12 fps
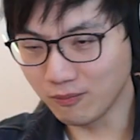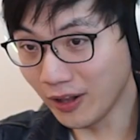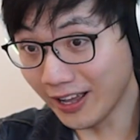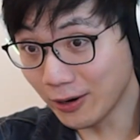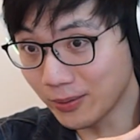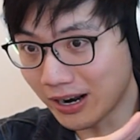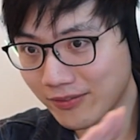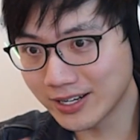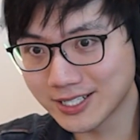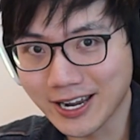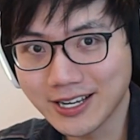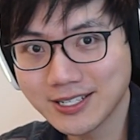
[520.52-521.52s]
Play whatever
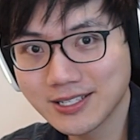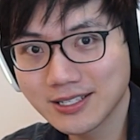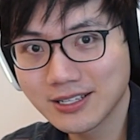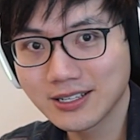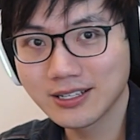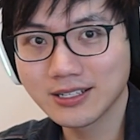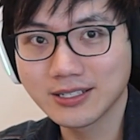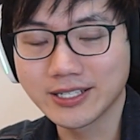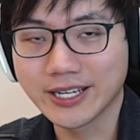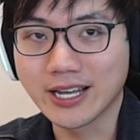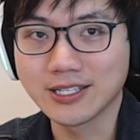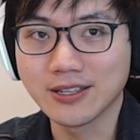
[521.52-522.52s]
it takes
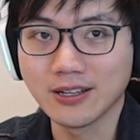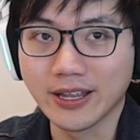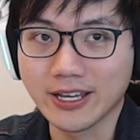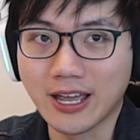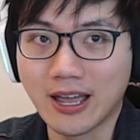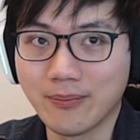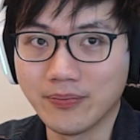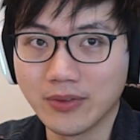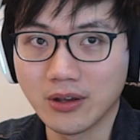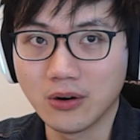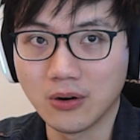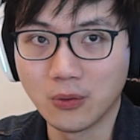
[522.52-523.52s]
to get to the late game
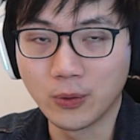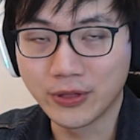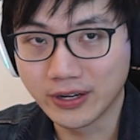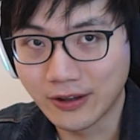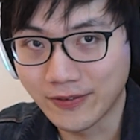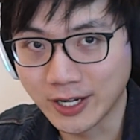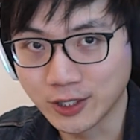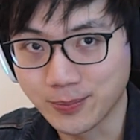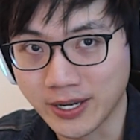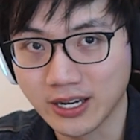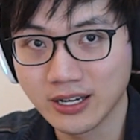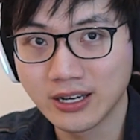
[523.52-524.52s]
with enough
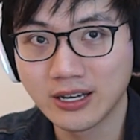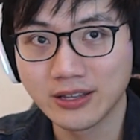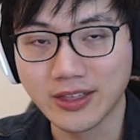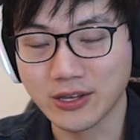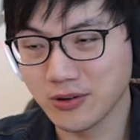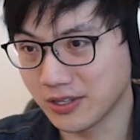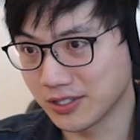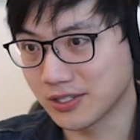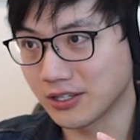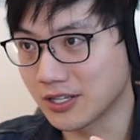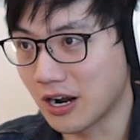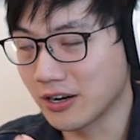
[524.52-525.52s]
HP that you can
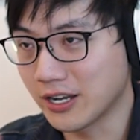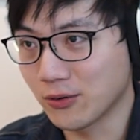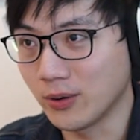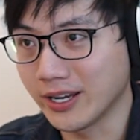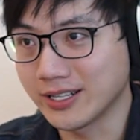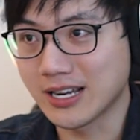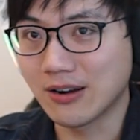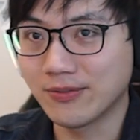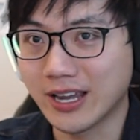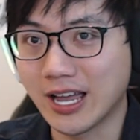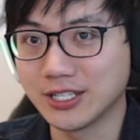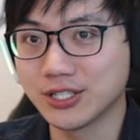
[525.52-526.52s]
start donkey rolling it down for
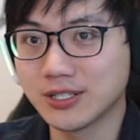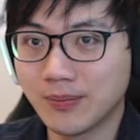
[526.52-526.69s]
Kench.